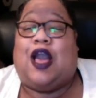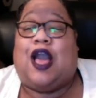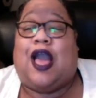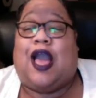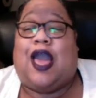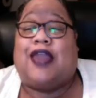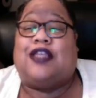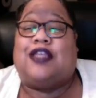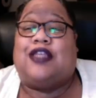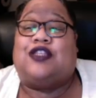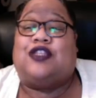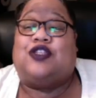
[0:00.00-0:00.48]

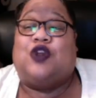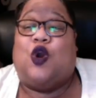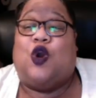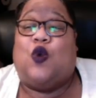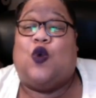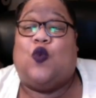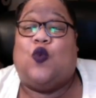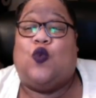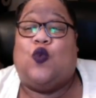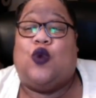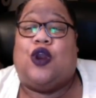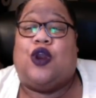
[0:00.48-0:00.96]
I just
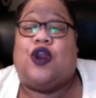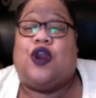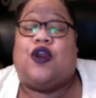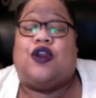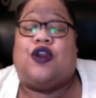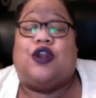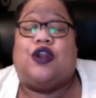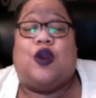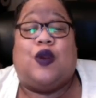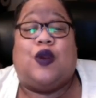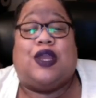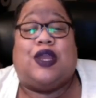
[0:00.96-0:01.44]
don't want her
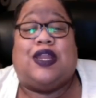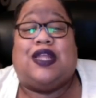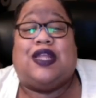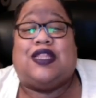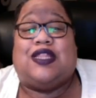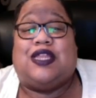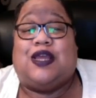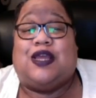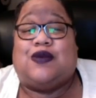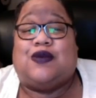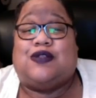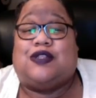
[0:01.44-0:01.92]
to go get
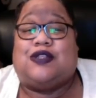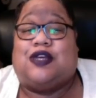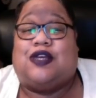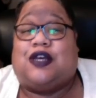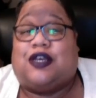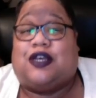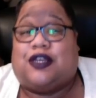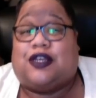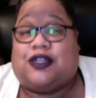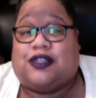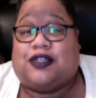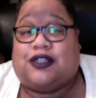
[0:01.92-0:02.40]
nothing else
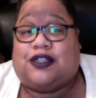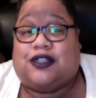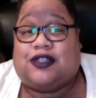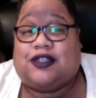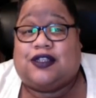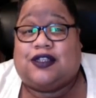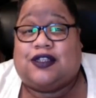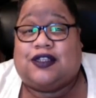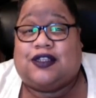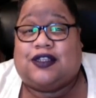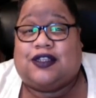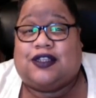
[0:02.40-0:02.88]
done
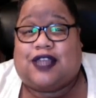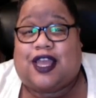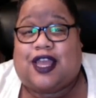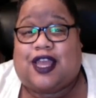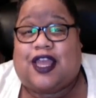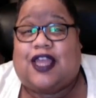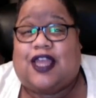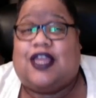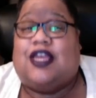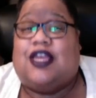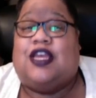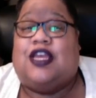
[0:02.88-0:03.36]

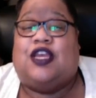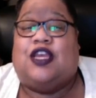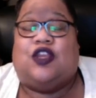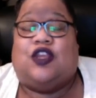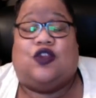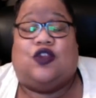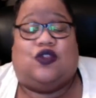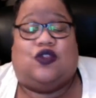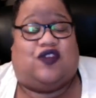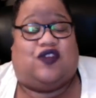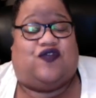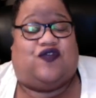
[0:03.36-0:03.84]
okay,
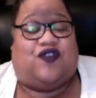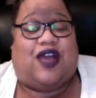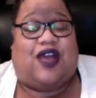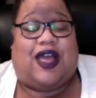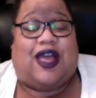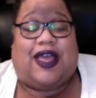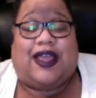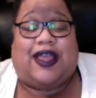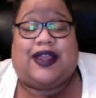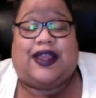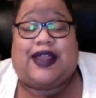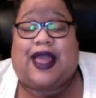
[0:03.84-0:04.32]
you look
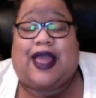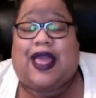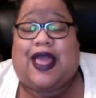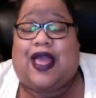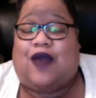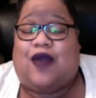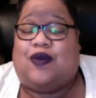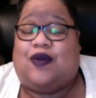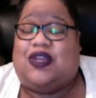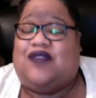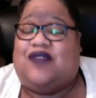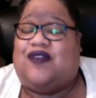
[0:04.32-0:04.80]
fine
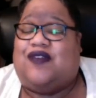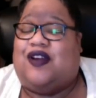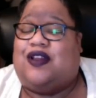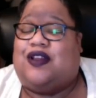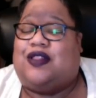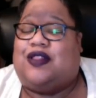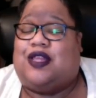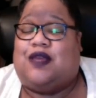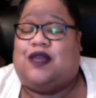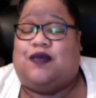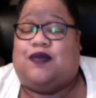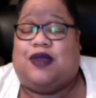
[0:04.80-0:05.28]
now, leave
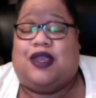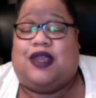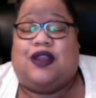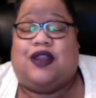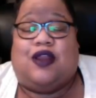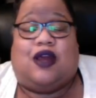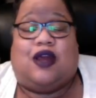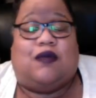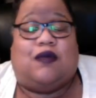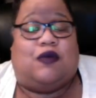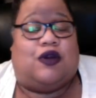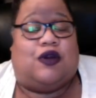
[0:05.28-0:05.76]
everything be,
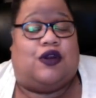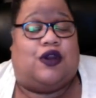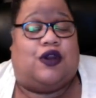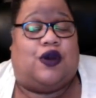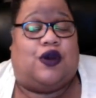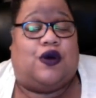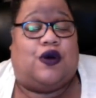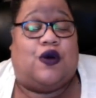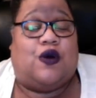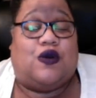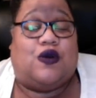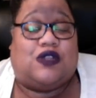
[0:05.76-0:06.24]
no more
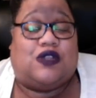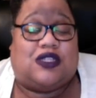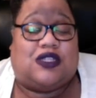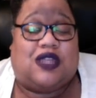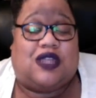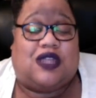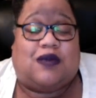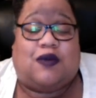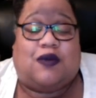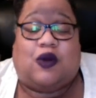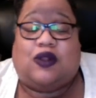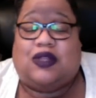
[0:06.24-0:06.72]
noses,
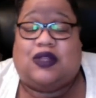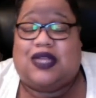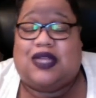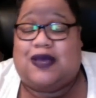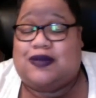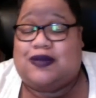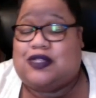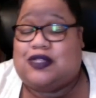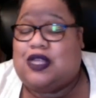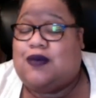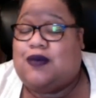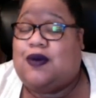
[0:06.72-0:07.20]
no more
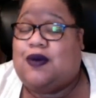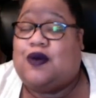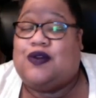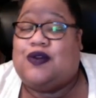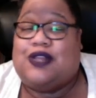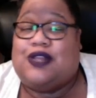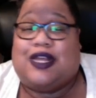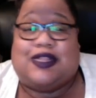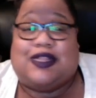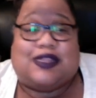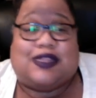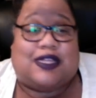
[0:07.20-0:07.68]
lips, no more
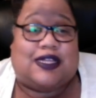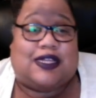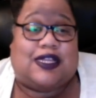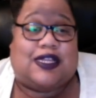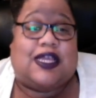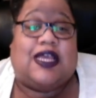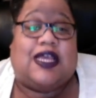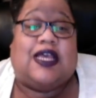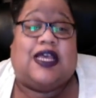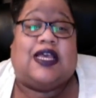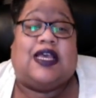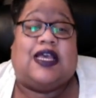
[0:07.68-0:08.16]
nothing.
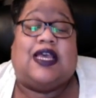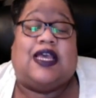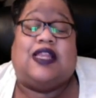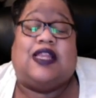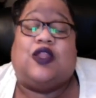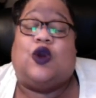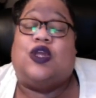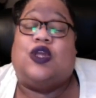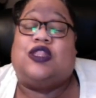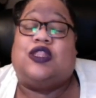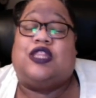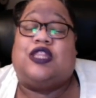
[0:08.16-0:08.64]

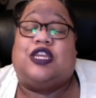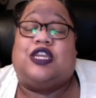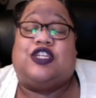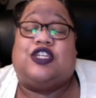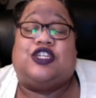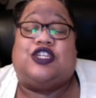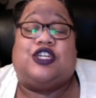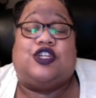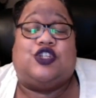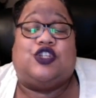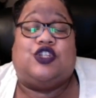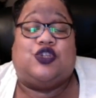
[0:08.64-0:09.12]
And the only thing
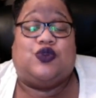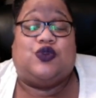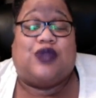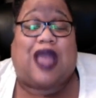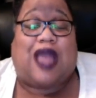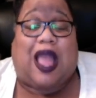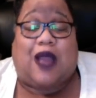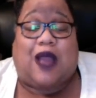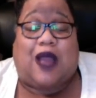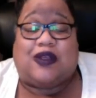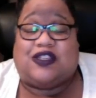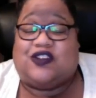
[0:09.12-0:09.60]
she can do
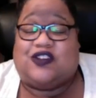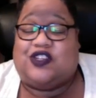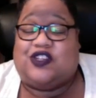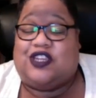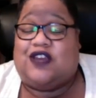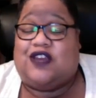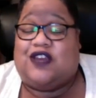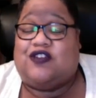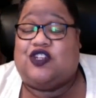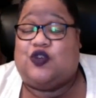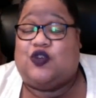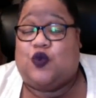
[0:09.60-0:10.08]
now is she,
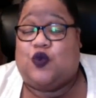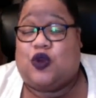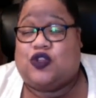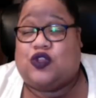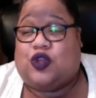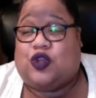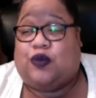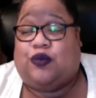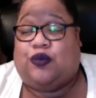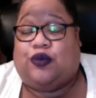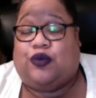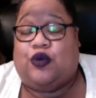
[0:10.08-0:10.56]
if she wants
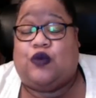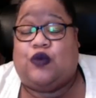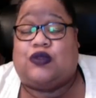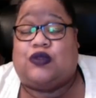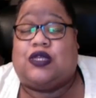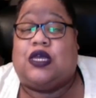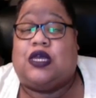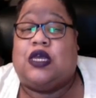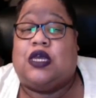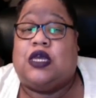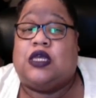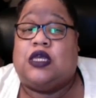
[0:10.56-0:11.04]
her
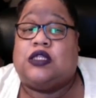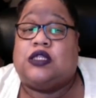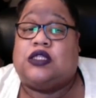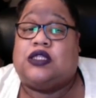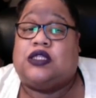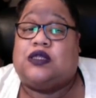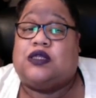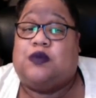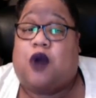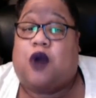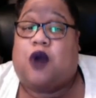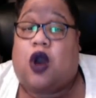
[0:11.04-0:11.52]
boobs
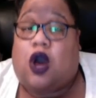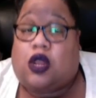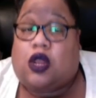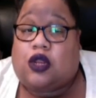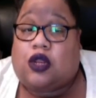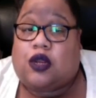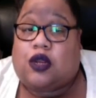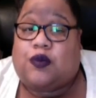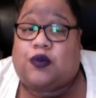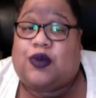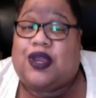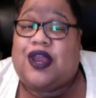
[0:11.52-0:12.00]

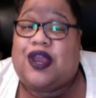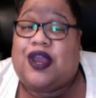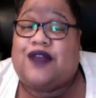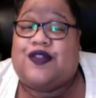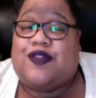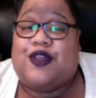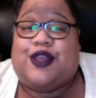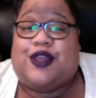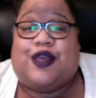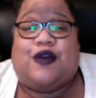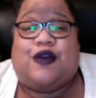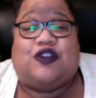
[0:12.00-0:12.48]
smaller. But
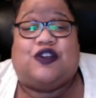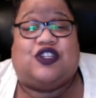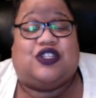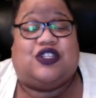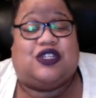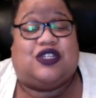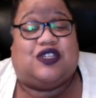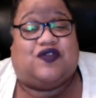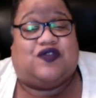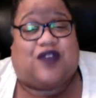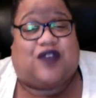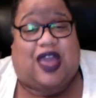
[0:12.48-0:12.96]
everything else, she
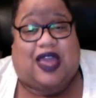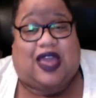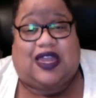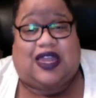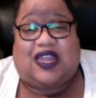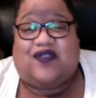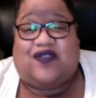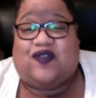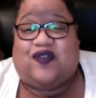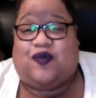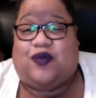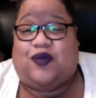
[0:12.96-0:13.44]
looks fine,
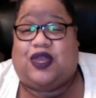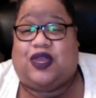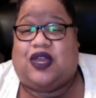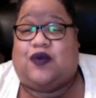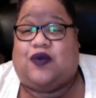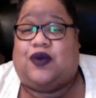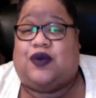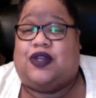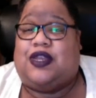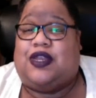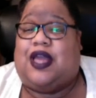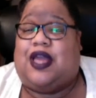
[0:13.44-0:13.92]
leave it be
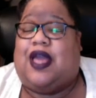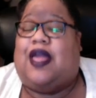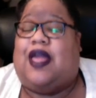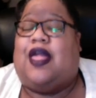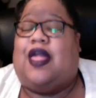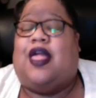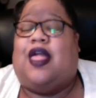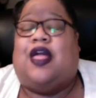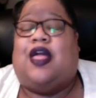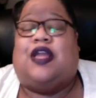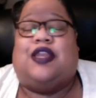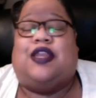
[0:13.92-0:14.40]
and whatnot.
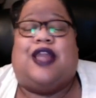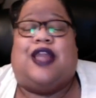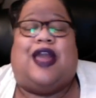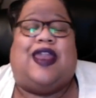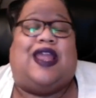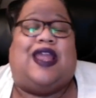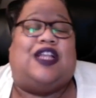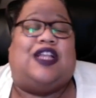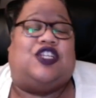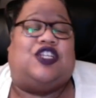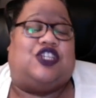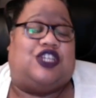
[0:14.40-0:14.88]
Now
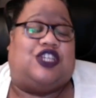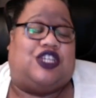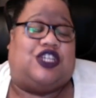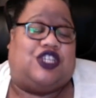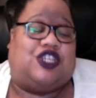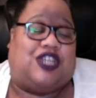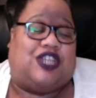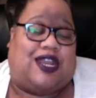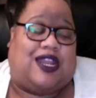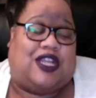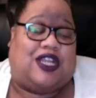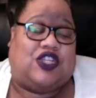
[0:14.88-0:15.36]
they chit
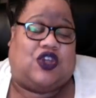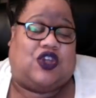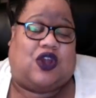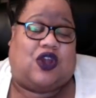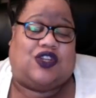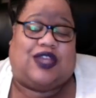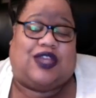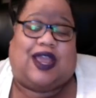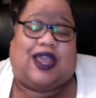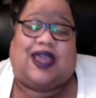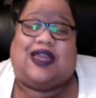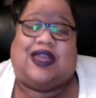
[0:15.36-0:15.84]
chat and
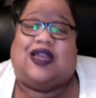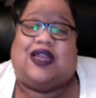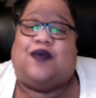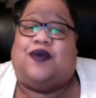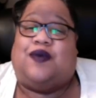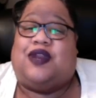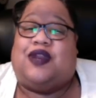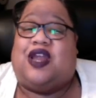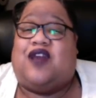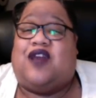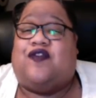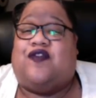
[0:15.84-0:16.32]
jaw jacking or
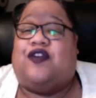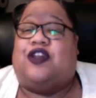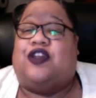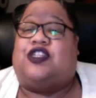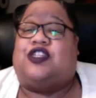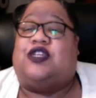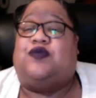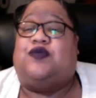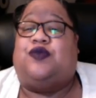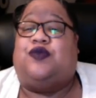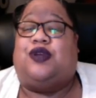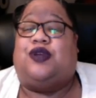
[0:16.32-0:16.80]
whatever, and
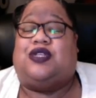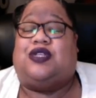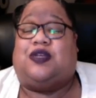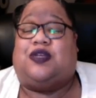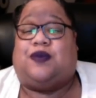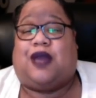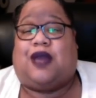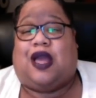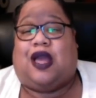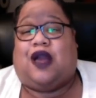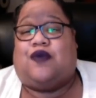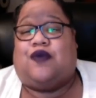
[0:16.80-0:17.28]
she brings
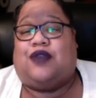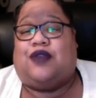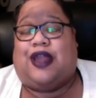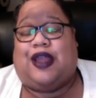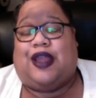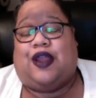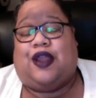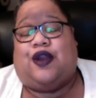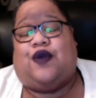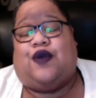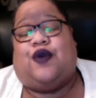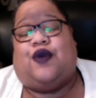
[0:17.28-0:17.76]
up how
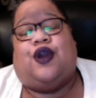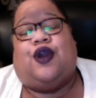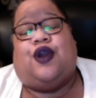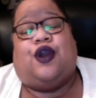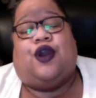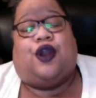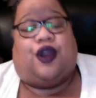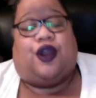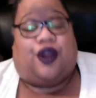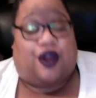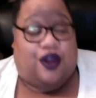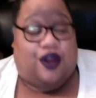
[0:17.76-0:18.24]
now
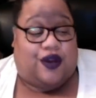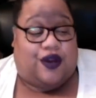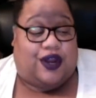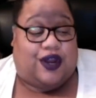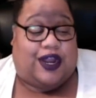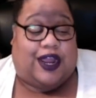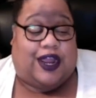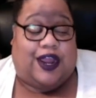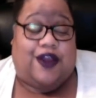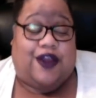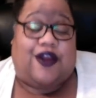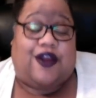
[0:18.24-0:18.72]
her
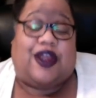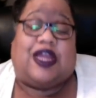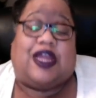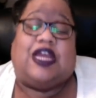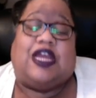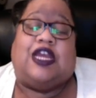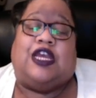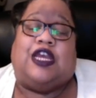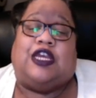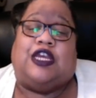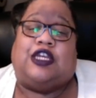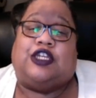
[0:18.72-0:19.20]
and Eric
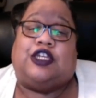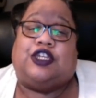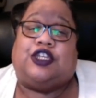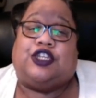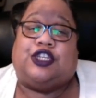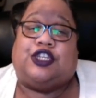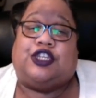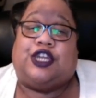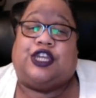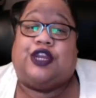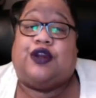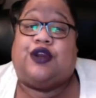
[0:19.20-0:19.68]

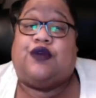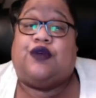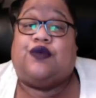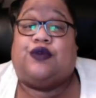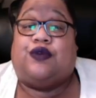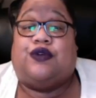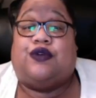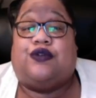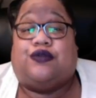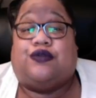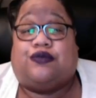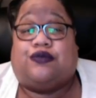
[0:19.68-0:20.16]
share a
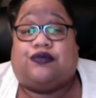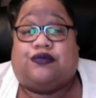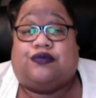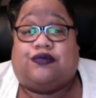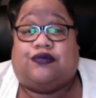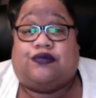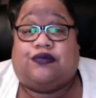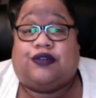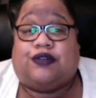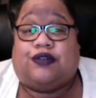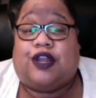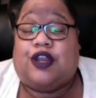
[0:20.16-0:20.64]
room.
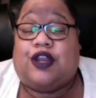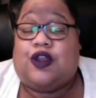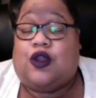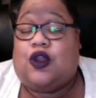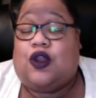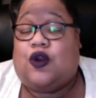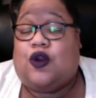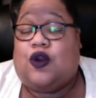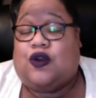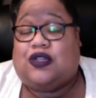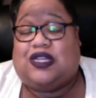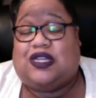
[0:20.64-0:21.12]
They're no
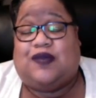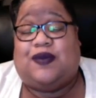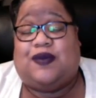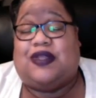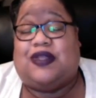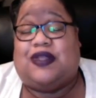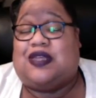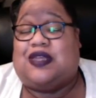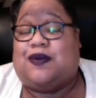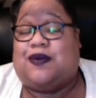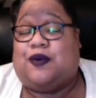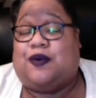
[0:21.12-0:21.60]
longer
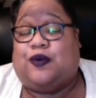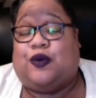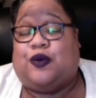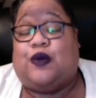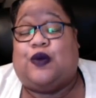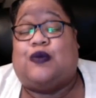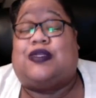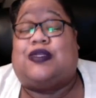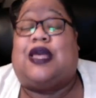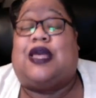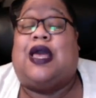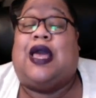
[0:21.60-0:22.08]
sleeping in separate
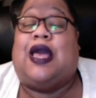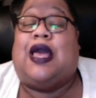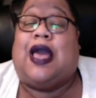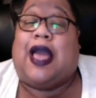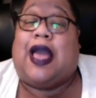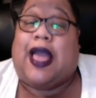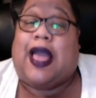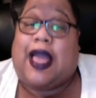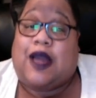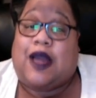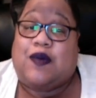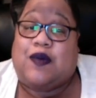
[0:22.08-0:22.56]
rooms.
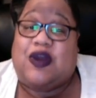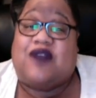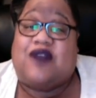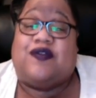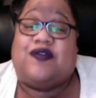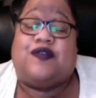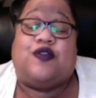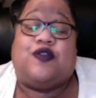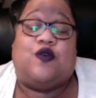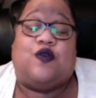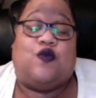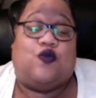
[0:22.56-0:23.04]

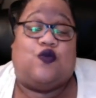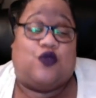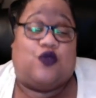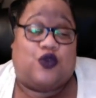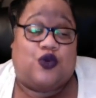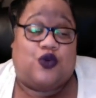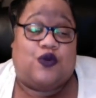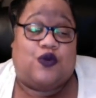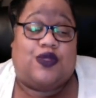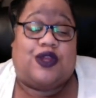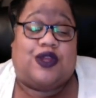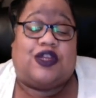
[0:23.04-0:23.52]
However, the
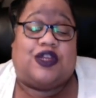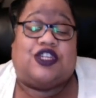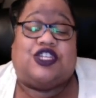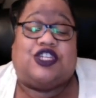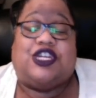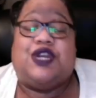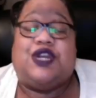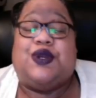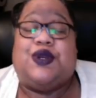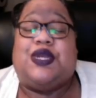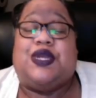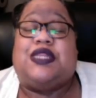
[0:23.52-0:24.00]
room they're
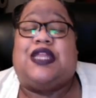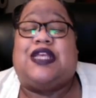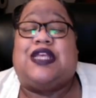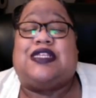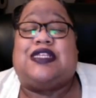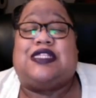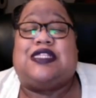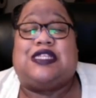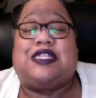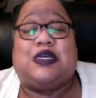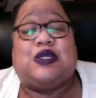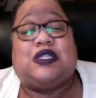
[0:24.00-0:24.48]
sharing, they
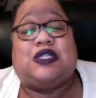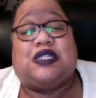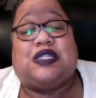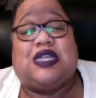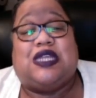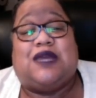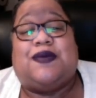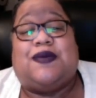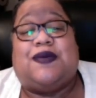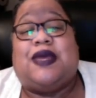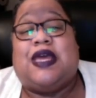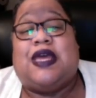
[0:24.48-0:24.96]
still
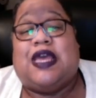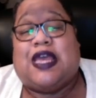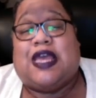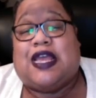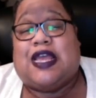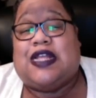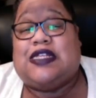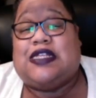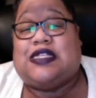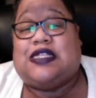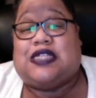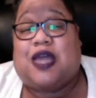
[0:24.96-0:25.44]
sleep
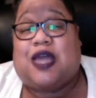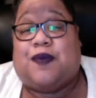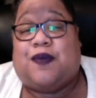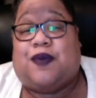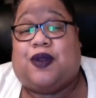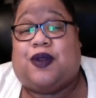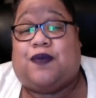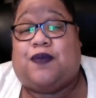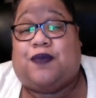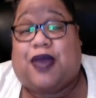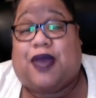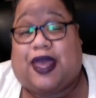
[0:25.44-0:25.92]
in
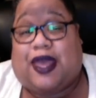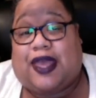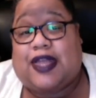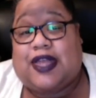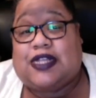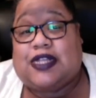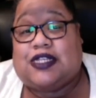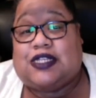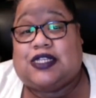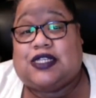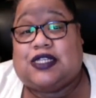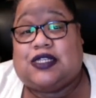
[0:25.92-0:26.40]
separate
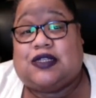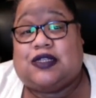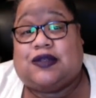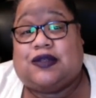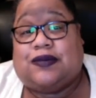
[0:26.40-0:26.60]
beds